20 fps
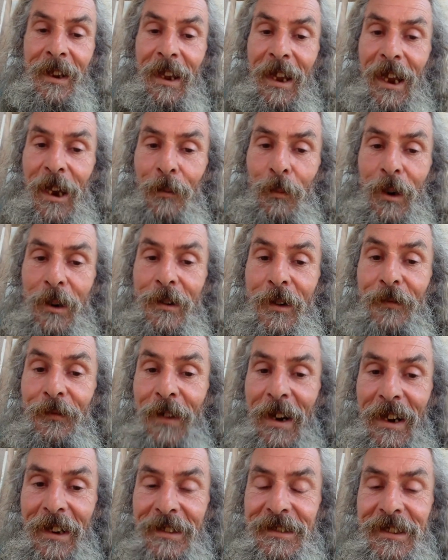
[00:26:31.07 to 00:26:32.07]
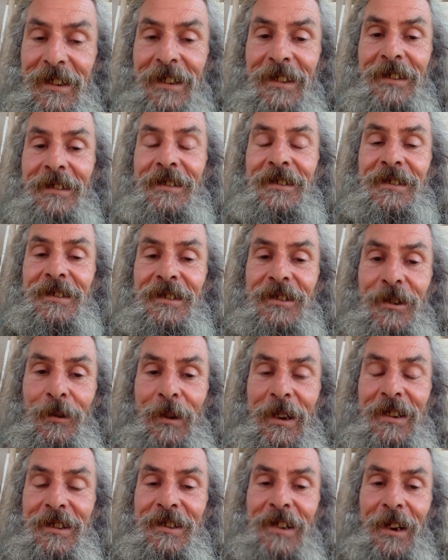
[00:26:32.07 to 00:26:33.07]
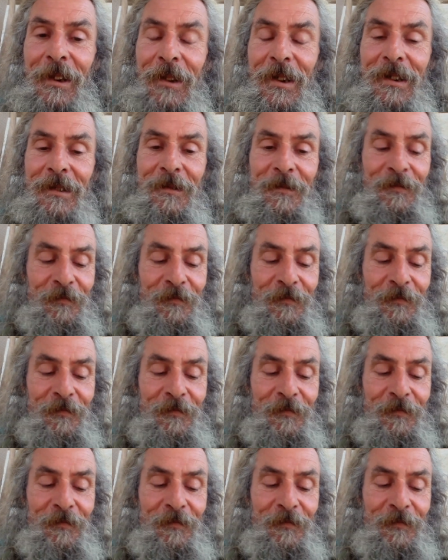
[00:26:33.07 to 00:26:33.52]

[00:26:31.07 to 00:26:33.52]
And we're reflecting to each other.